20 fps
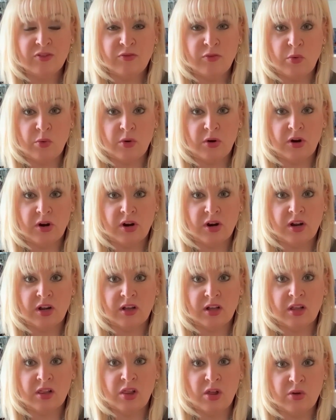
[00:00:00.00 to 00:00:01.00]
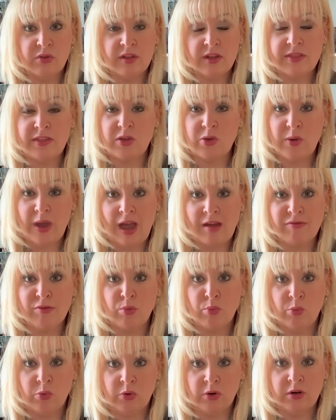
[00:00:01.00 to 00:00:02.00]
for clothing that you
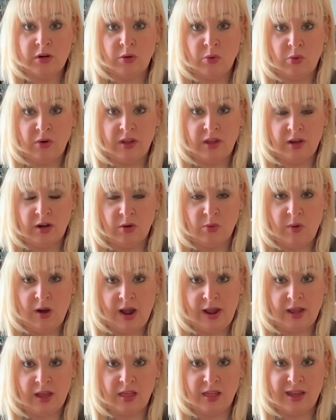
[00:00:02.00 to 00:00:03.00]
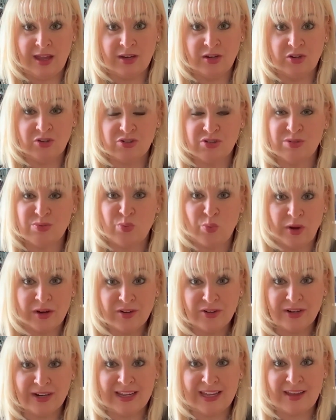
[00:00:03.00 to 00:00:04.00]
haven't worn in a while and you're just
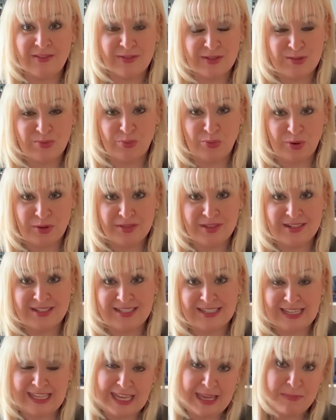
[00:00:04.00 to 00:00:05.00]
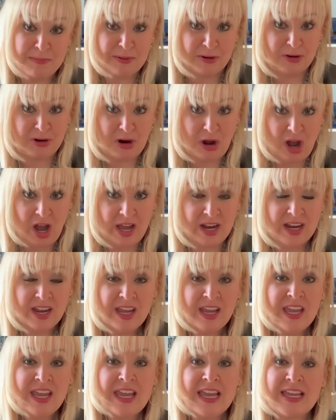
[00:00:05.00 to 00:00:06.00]
wondering if it's worth it to keep or not
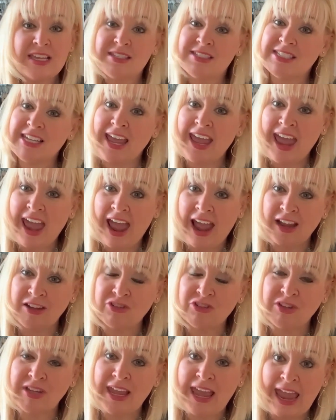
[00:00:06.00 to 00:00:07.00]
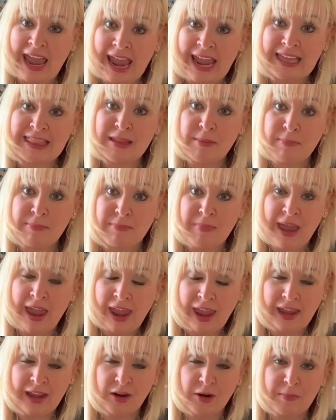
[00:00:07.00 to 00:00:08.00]
is to actually hang the
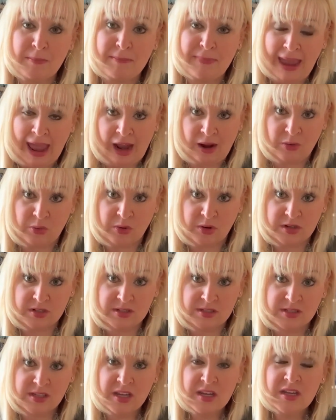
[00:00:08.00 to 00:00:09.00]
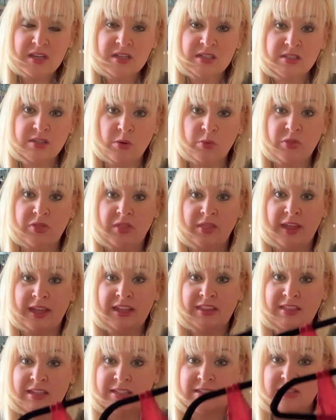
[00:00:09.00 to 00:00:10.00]
hanger backwards. So
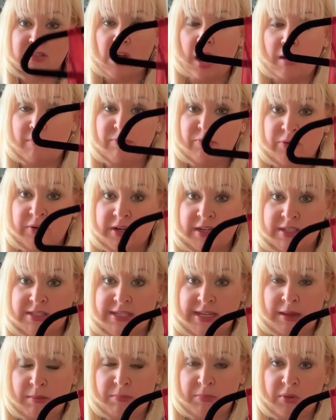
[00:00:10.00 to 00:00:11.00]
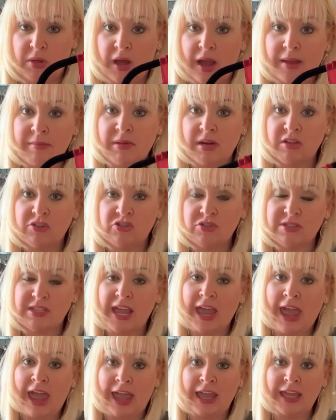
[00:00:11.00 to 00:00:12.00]
like this top, for example, I'm gonna just
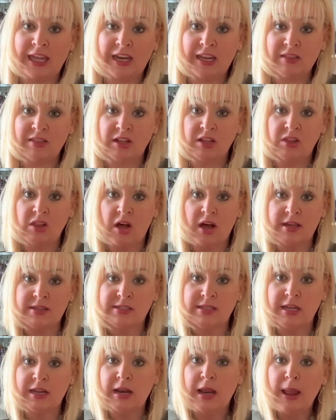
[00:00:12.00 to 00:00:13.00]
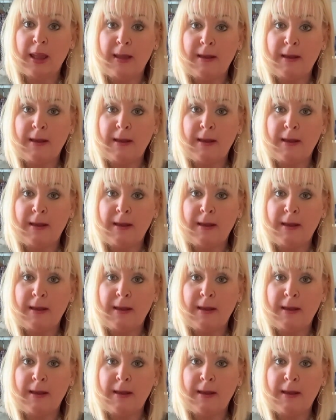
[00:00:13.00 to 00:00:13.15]
hang it in the closet